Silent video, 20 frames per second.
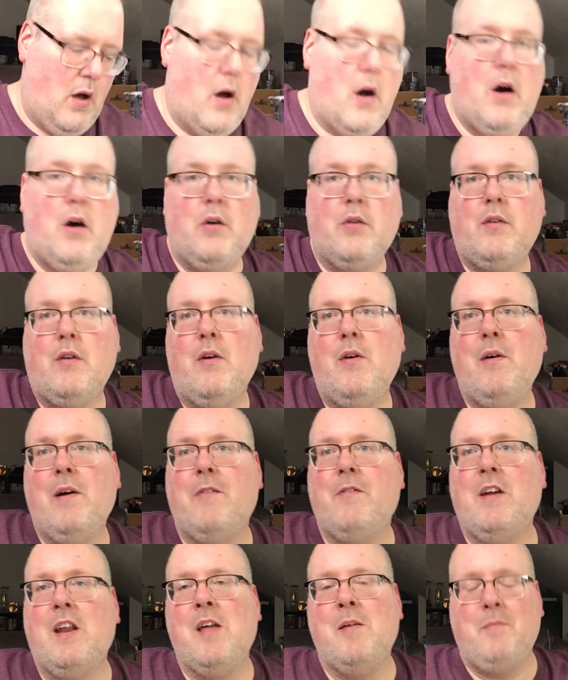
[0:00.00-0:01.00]
Also, if
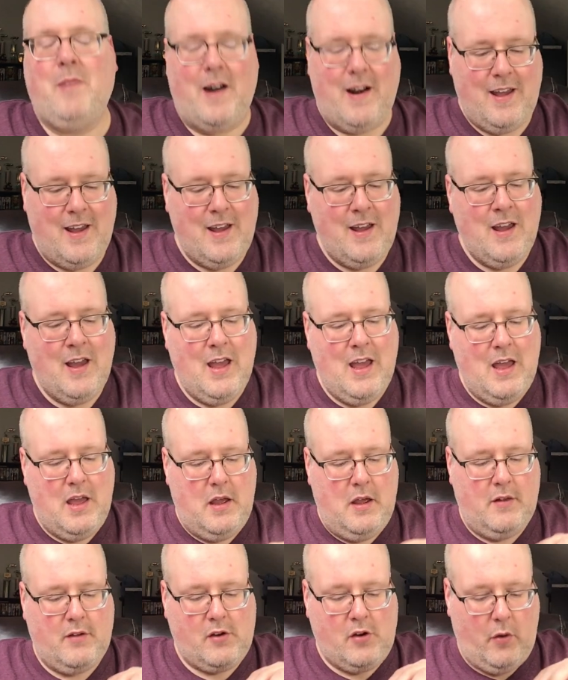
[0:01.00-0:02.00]
anybody
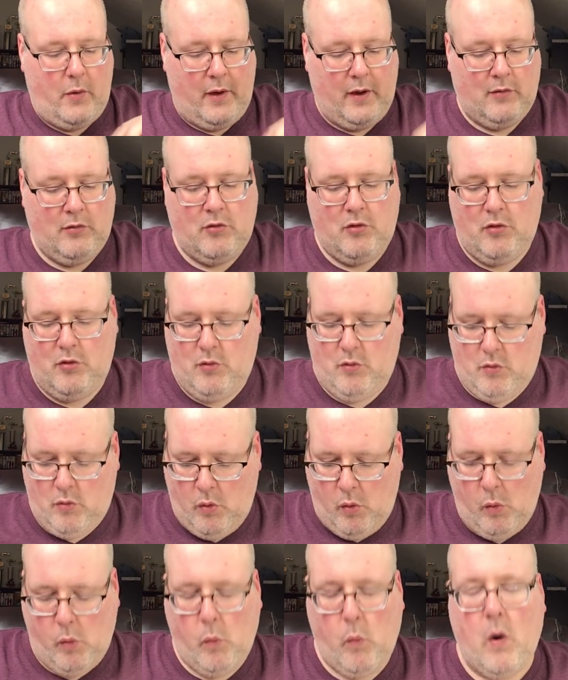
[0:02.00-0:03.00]
is going
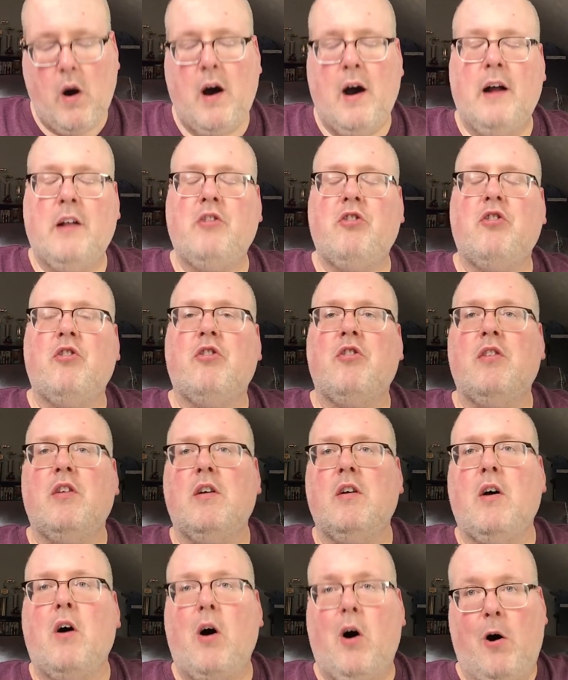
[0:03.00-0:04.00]
to watch
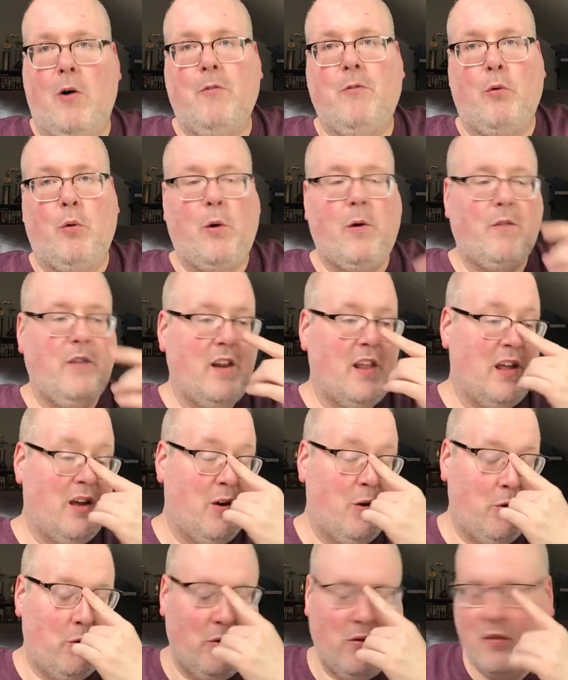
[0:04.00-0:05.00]
all 4
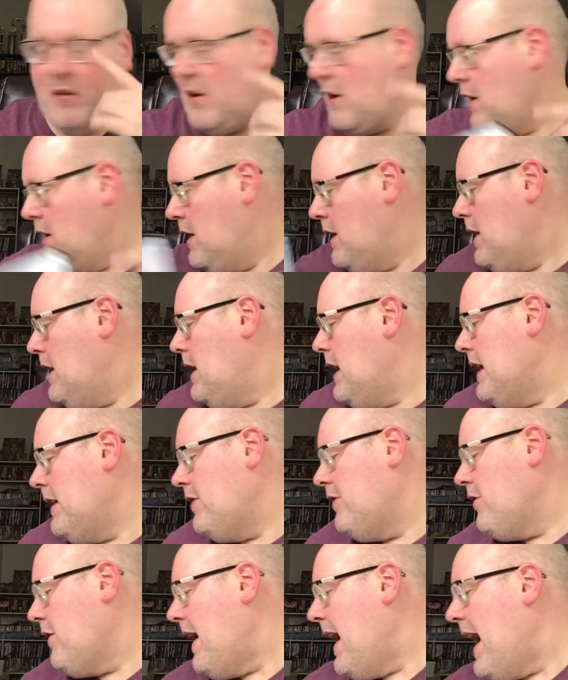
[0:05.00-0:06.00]
videos and
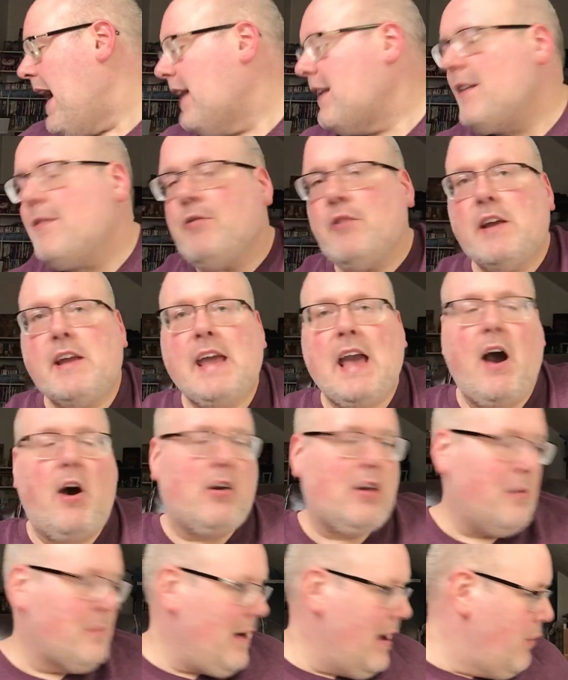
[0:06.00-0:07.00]
you're actively
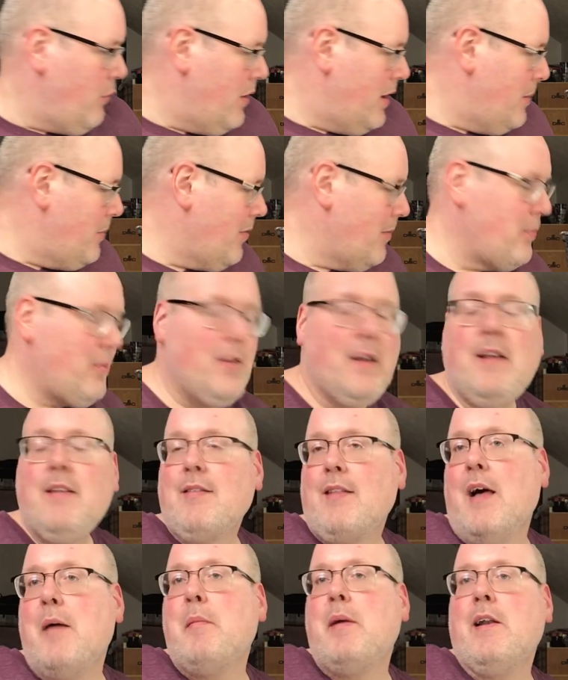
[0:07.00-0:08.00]
counting my WIPs, please
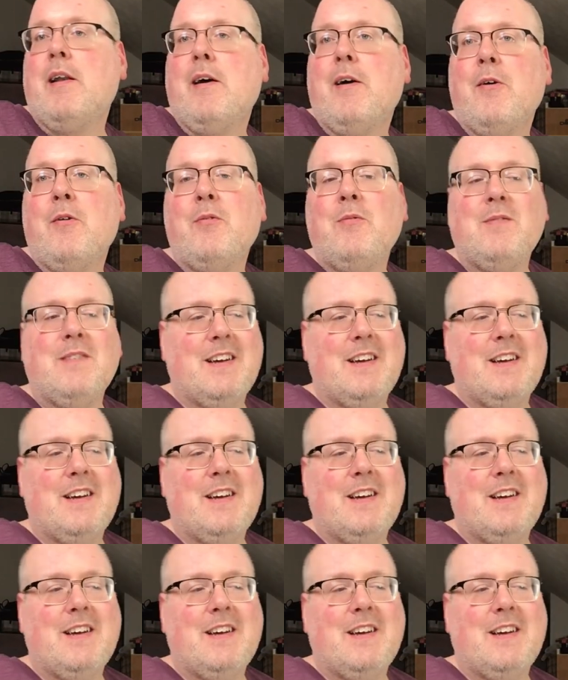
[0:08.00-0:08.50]
let me know.